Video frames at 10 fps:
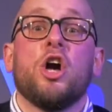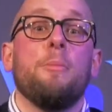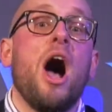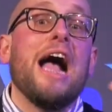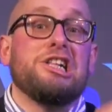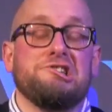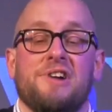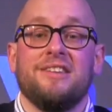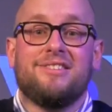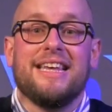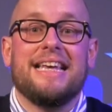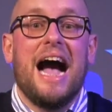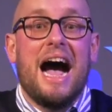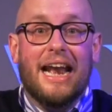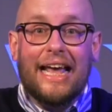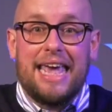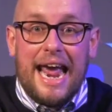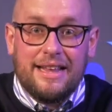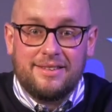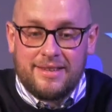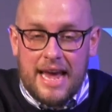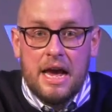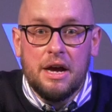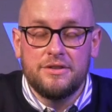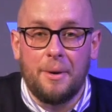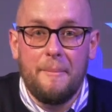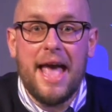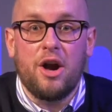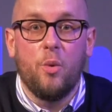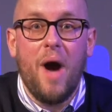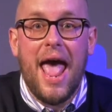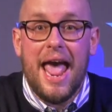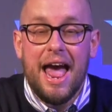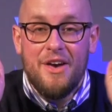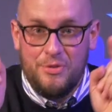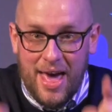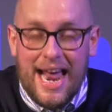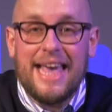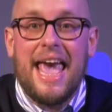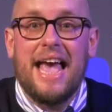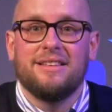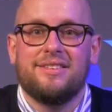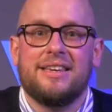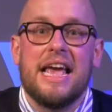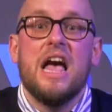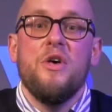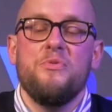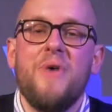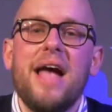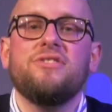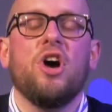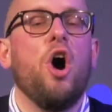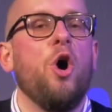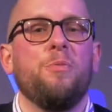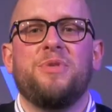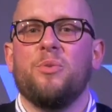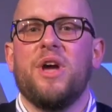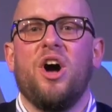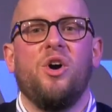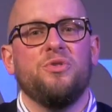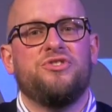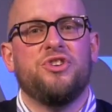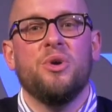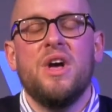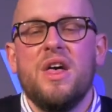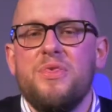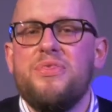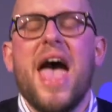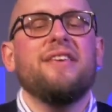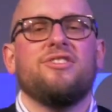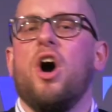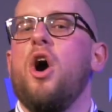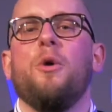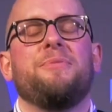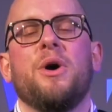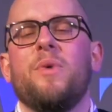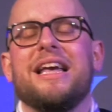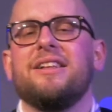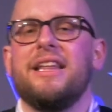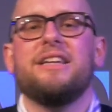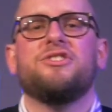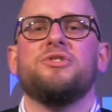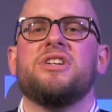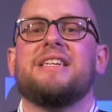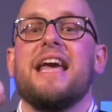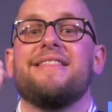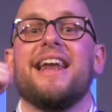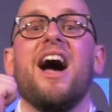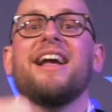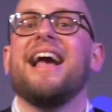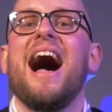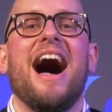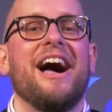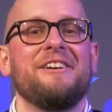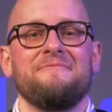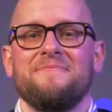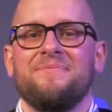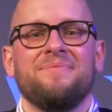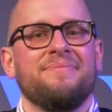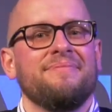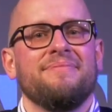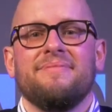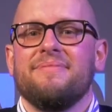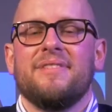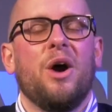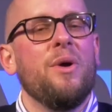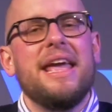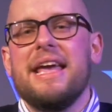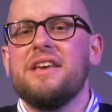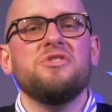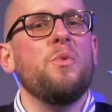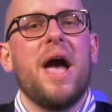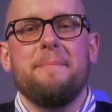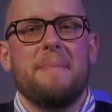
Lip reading: Come on, I trust the God I can't see to make a way that I can see. That's a hope that we hold to. That's a hope that we cling to today, that our God, oh, he is a way